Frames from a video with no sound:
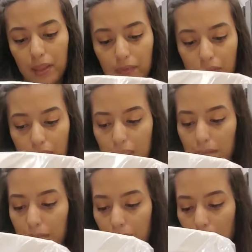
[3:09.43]
believe this is
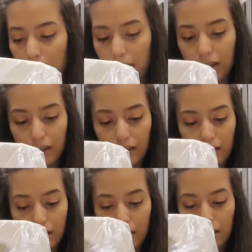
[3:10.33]
made,
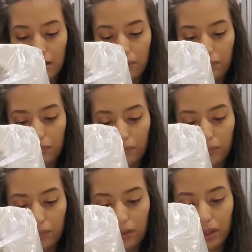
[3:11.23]

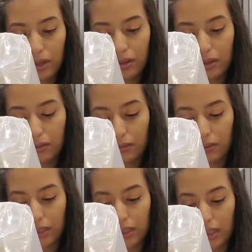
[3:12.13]
I don't know,
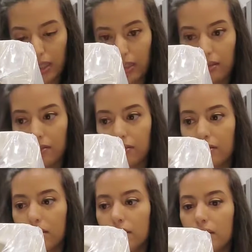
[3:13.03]
let's see.
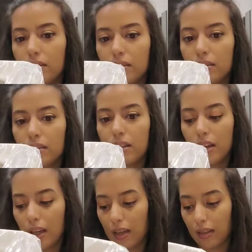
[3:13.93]

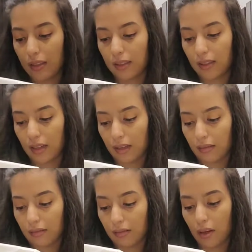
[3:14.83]
It doesn't say.
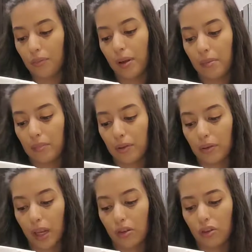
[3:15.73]
Oh, bamboo
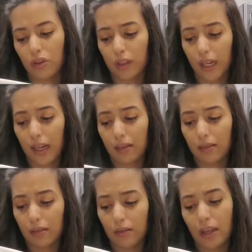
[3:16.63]
and sugarcane.
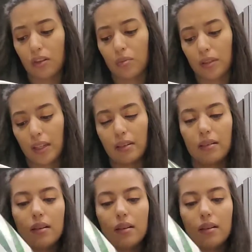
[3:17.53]
So it's 100%.